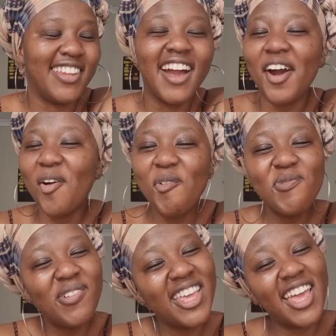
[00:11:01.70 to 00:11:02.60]
yeah, I
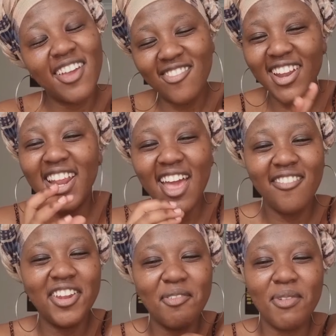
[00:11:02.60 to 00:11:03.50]
hope we really have
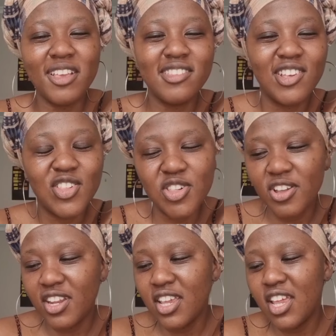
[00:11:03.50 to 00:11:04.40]
an amazing
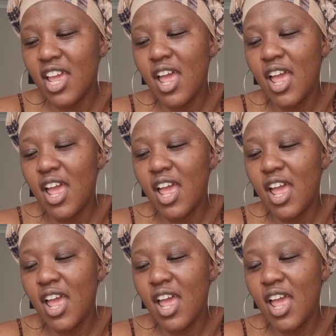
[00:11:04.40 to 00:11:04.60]
journey.